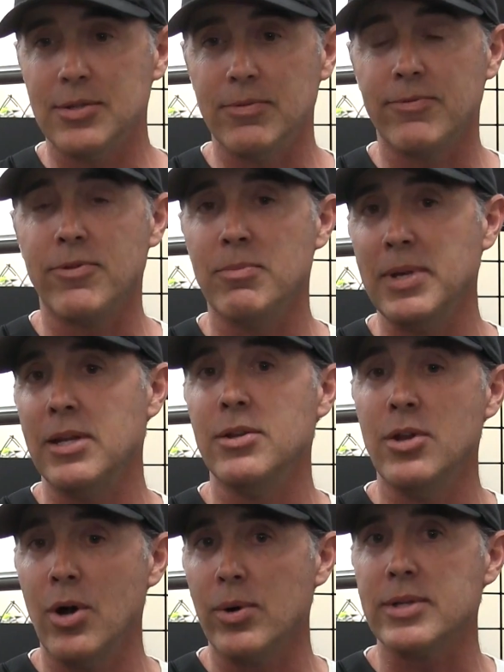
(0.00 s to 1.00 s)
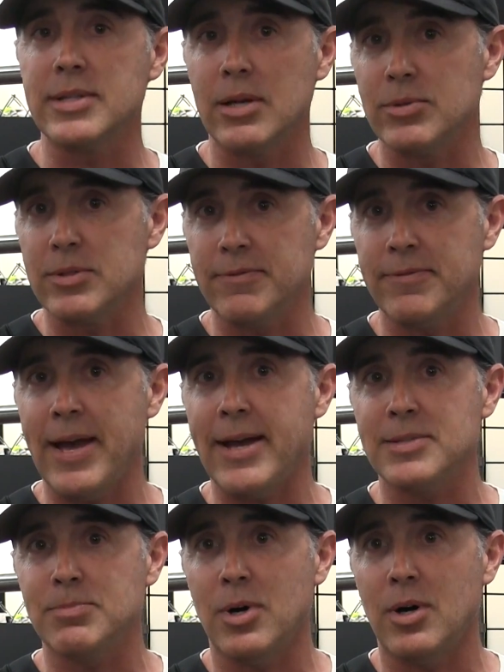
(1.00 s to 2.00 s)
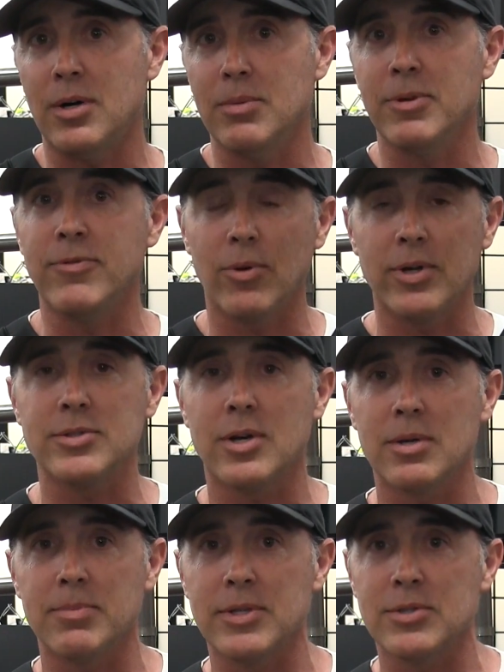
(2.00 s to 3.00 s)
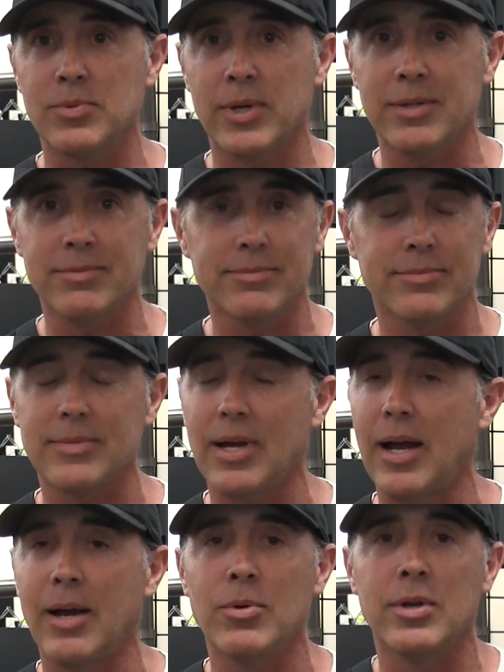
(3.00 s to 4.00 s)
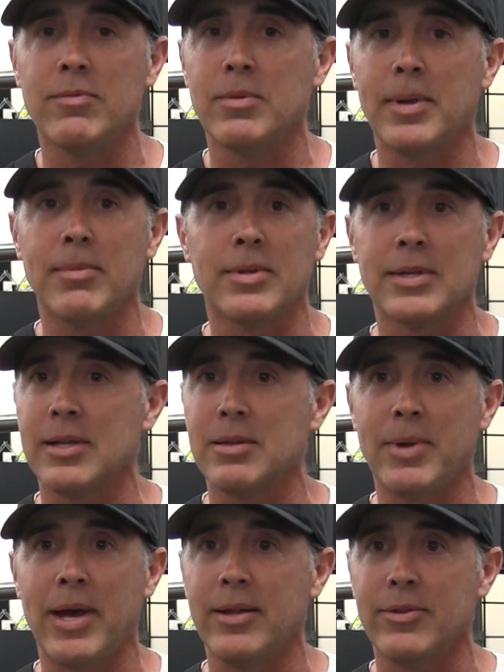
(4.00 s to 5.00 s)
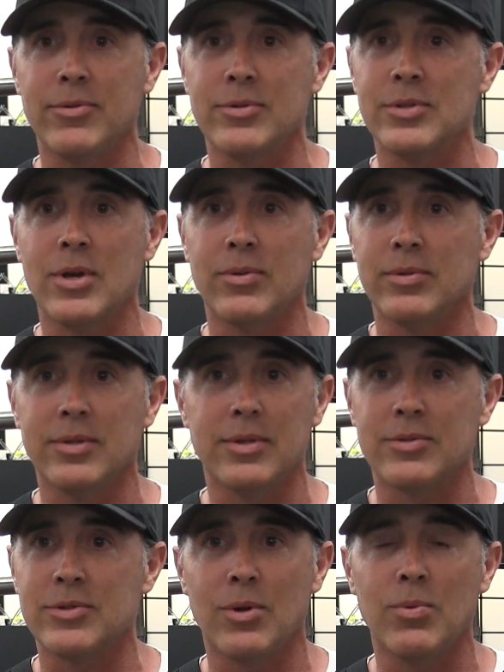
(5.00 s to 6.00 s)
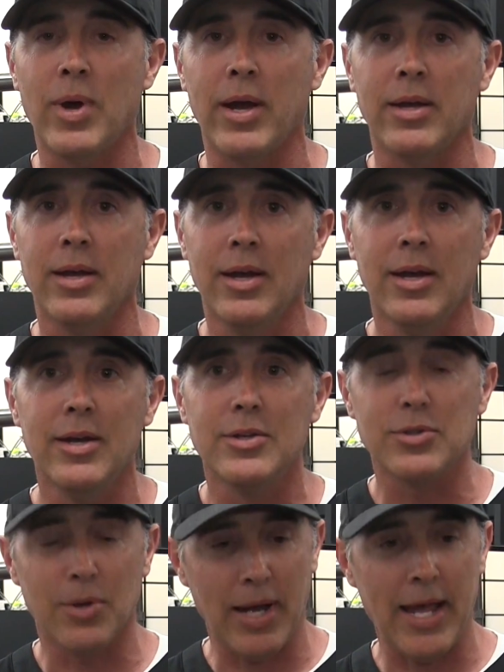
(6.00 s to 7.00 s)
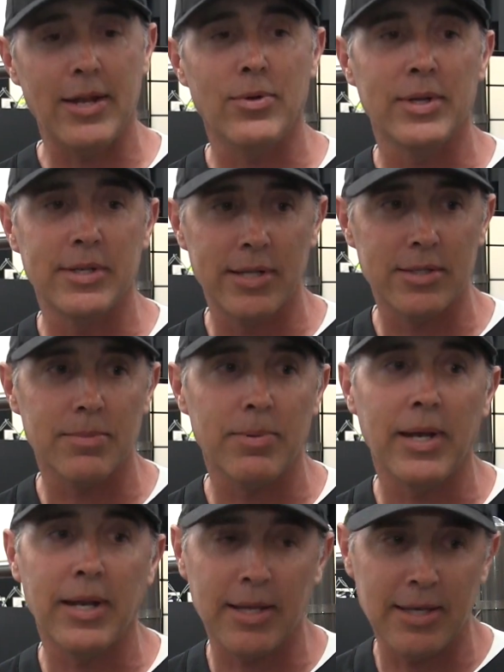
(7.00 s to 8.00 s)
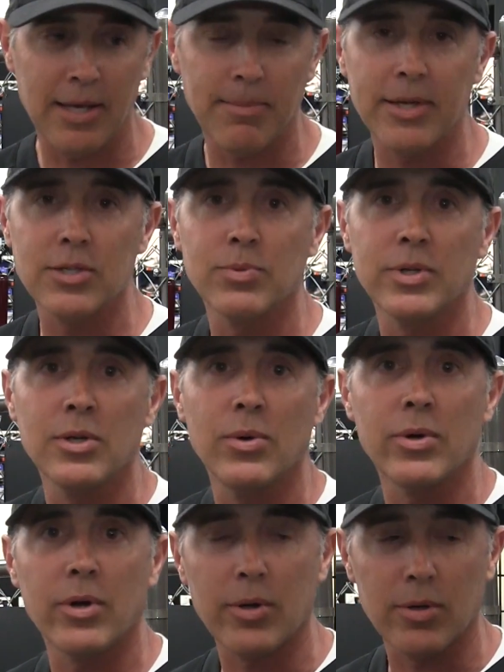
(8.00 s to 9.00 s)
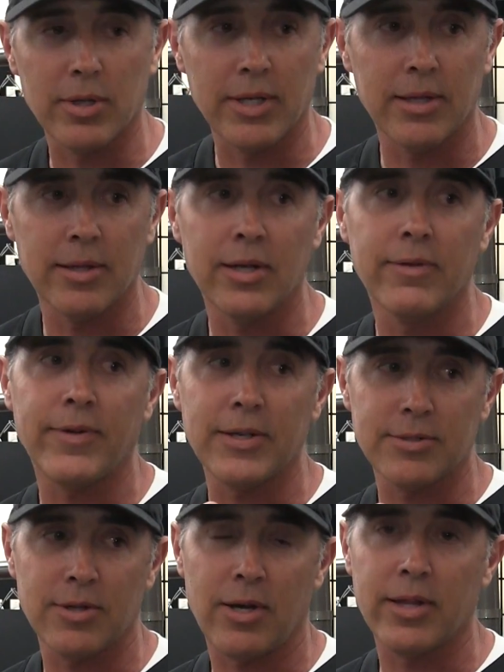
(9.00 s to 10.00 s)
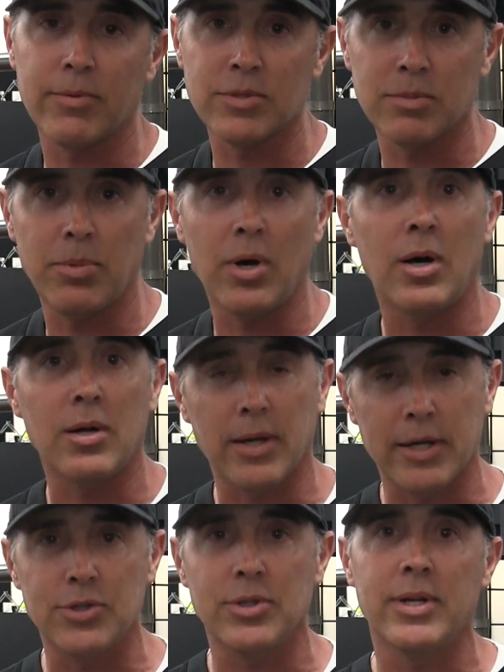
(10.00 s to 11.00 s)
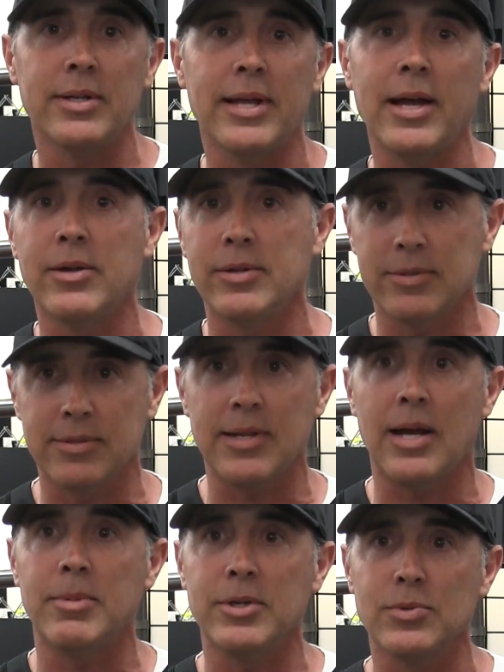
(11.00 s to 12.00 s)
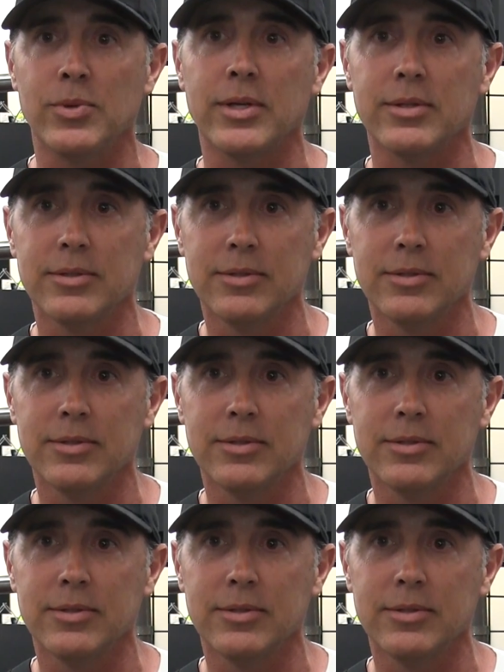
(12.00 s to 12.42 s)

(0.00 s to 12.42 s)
for me to notice that it was a fastball before I started my swing, I wouldn't even be able to get the bat through the zone. There's no way. So I had to anticipate and get my swing going early, and then if I saw that it was a ball, I shut it down and stopped my swing.